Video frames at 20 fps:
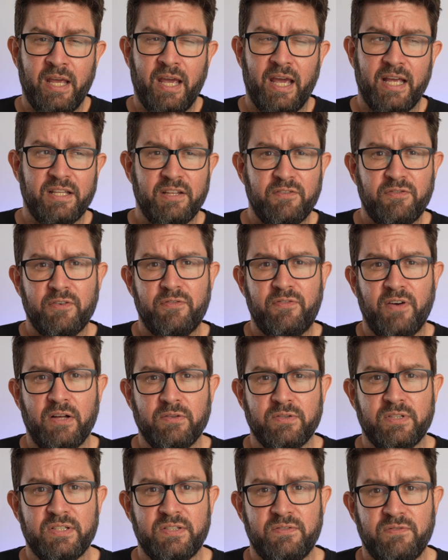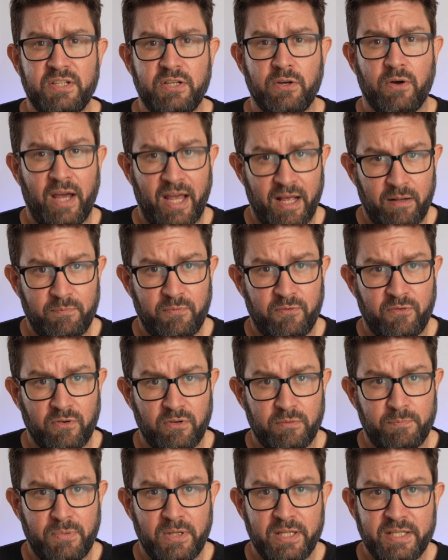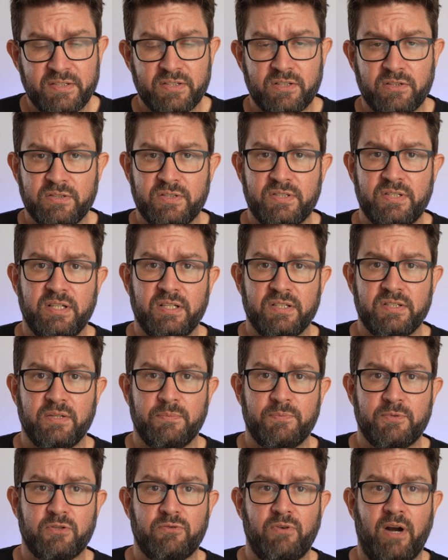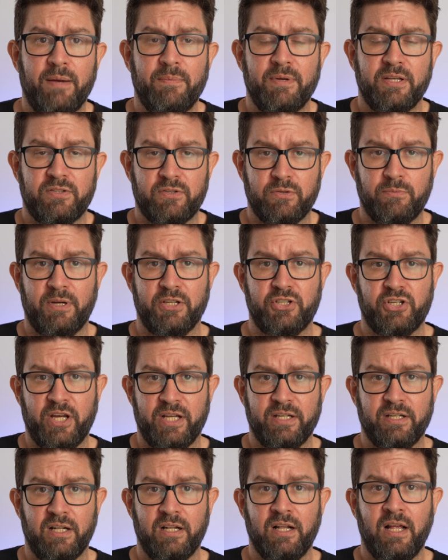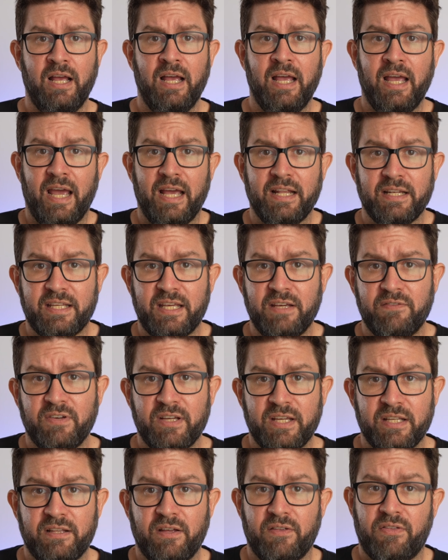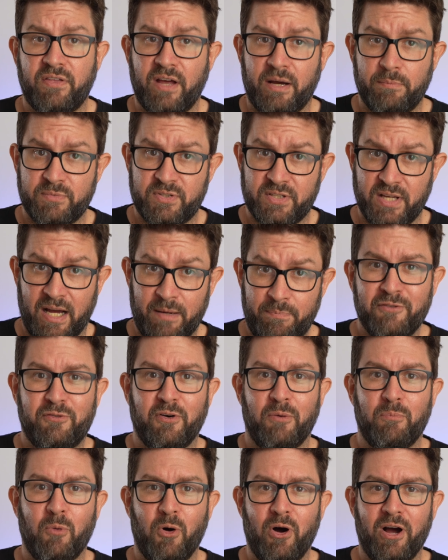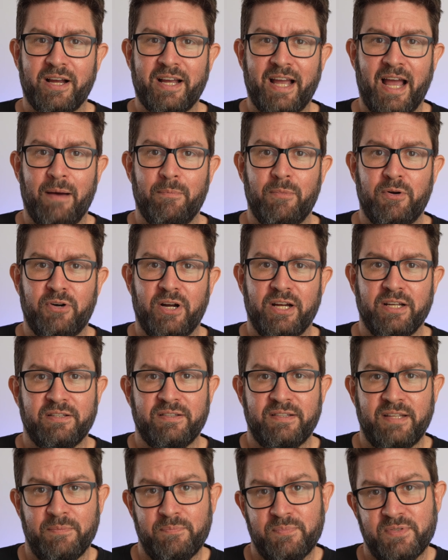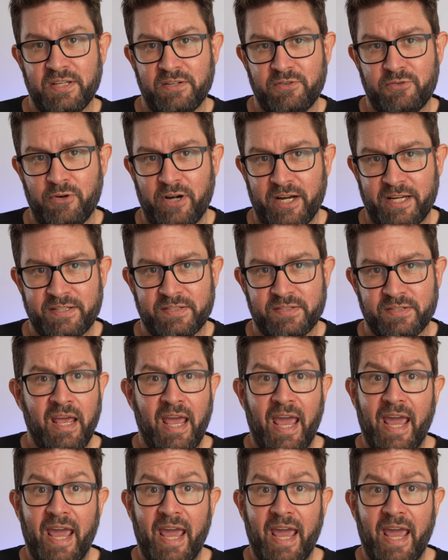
And if you found this video helpful, please consider subscribing to my channel and giving it a thumbs up for more camera tips and tricks.